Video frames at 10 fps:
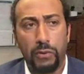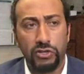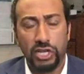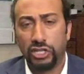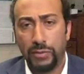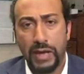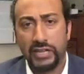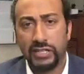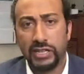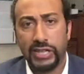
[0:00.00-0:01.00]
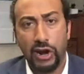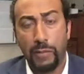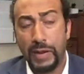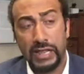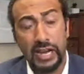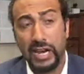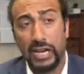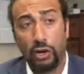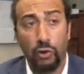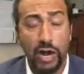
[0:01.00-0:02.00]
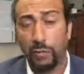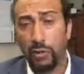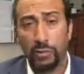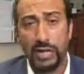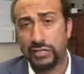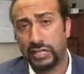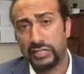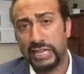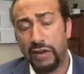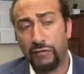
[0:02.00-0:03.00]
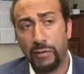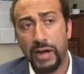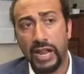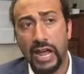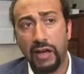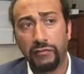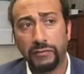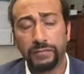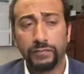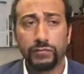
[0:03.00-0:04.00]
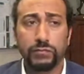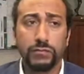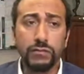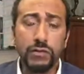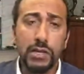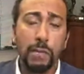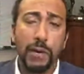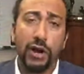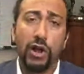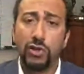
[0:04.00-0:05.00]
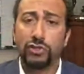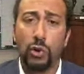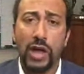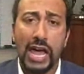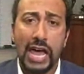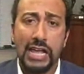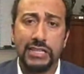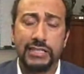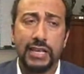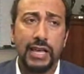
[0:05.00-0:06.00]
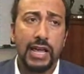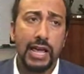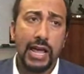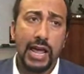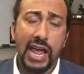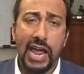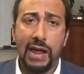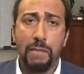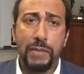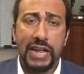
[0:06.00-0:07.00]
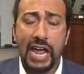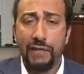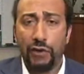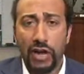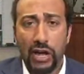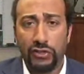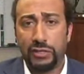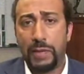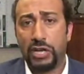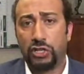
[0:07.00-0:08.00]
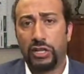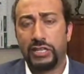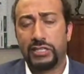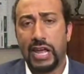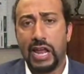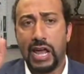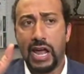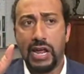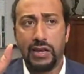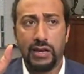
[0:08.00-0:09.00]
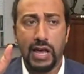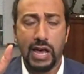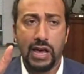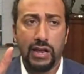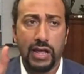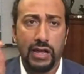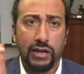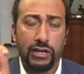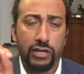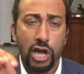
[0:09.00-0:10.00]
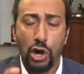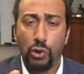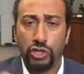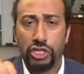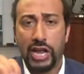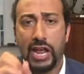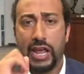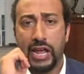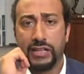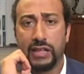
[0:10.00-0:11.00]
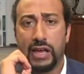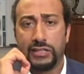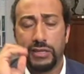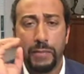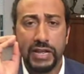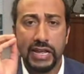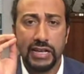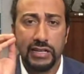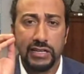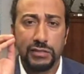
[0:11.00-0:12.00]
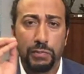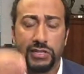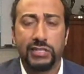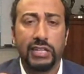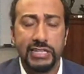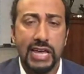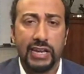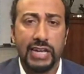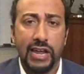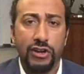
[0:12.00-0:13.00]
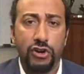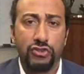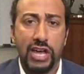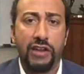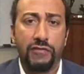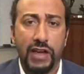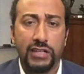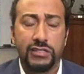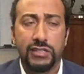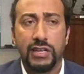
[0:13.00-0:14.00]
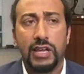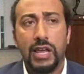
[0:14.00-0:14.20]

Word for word: precision medicine therapy that an incredible place like a Stanford might have, but it also has a behavioral health specialist and a uh, and a coach and a uh, somebody explicitly dedicated to your side effects.